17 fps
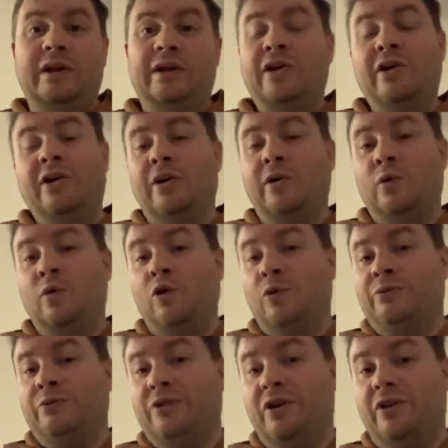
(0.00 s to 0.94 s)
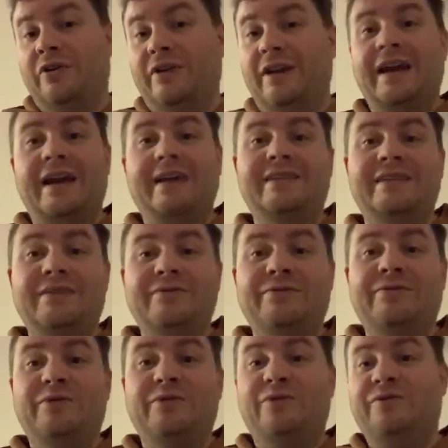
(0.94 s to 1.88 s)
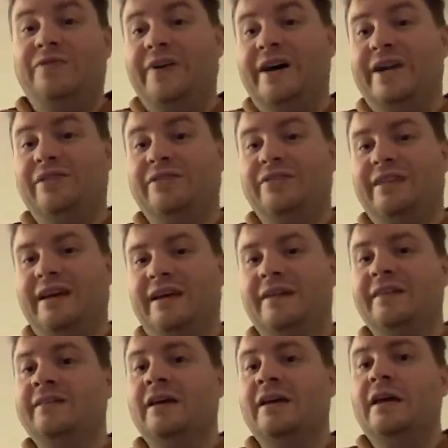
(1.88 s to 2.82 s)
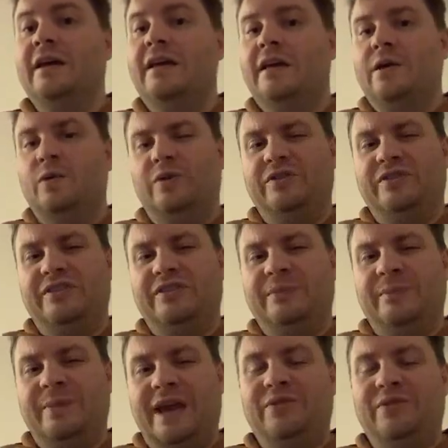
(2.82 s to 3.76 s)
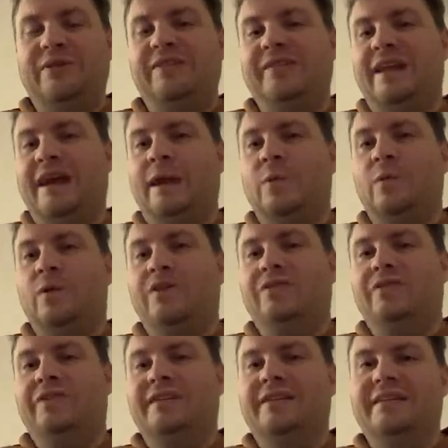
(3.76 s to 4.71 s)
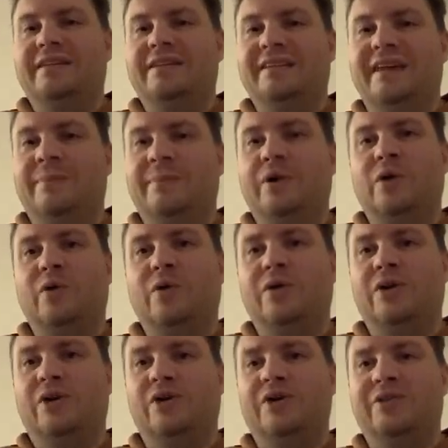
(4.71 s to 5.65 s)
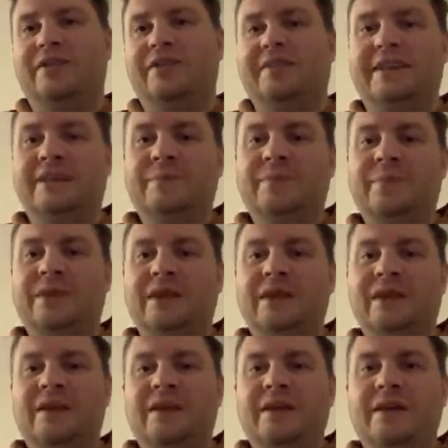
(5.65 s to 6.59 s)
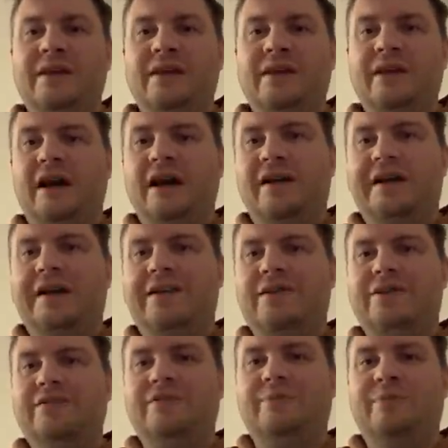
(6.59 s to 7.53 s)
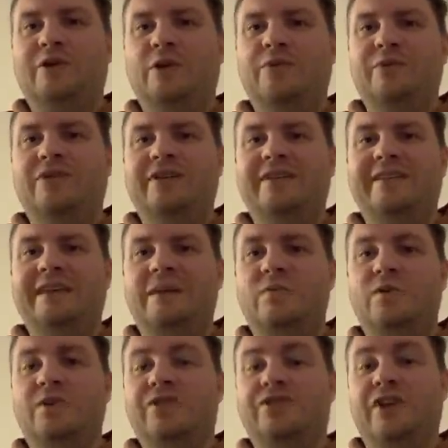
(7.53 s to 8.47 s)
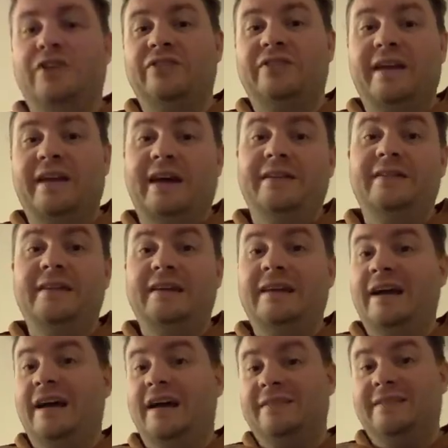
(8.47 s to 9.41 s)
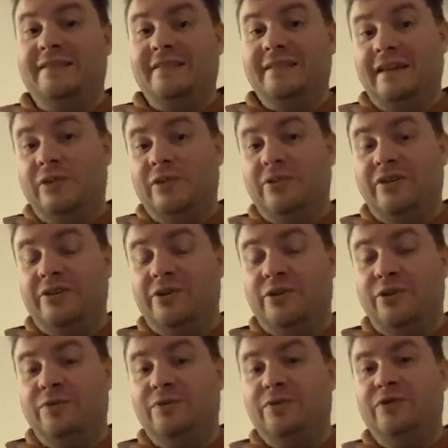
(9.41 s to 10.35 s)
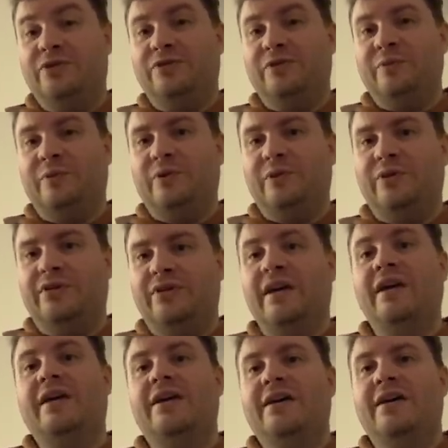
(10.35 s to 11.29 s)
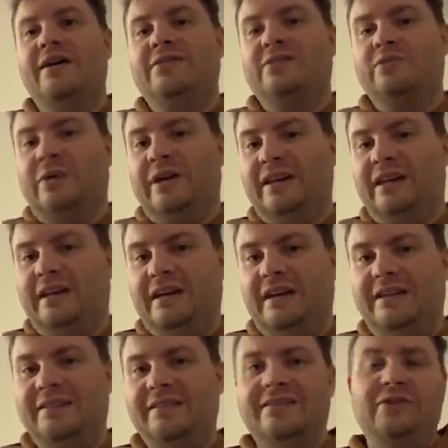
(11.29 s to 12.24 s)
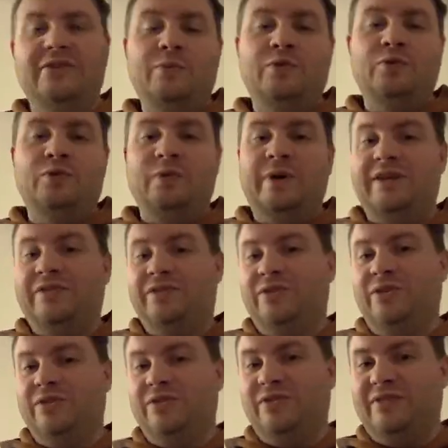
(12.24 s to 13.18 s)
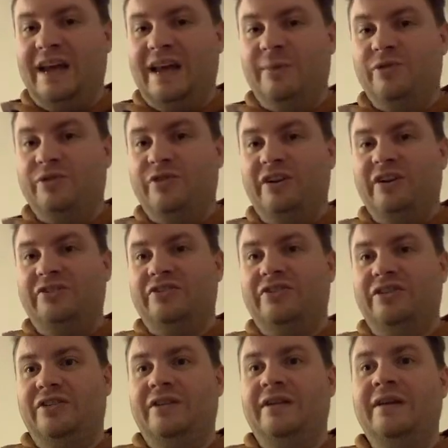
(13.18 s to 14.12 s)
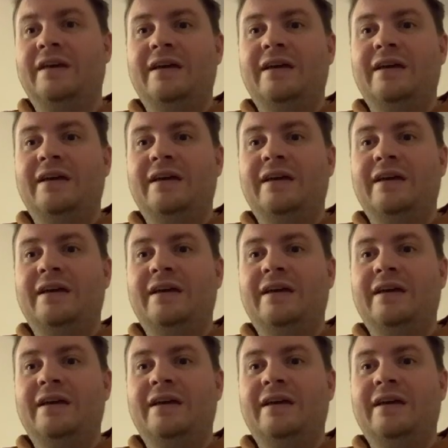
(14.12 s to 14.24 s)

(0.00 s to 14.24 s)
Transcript: color orbs are negative for final stage, which is the main reason I wanted this Capone on the team. Uh, purpose on the team was just that, he has the re-recruit Fuji support, so when he hits he removes 1 turns of damage reduction,